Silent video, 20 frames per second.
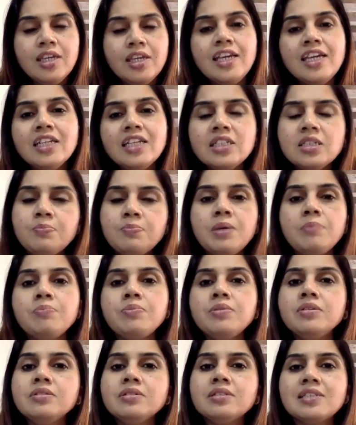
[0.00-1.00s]
Each
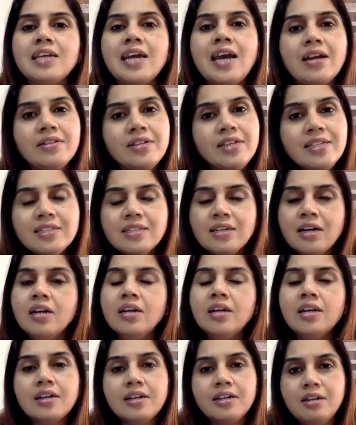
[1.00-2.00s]
paper carries
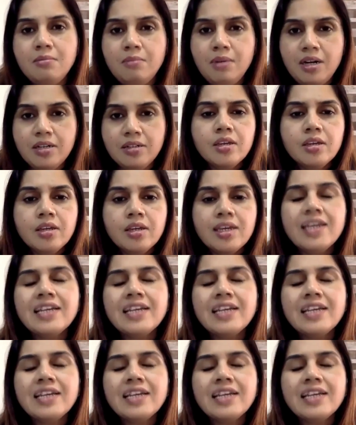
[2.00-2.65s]
100 marks.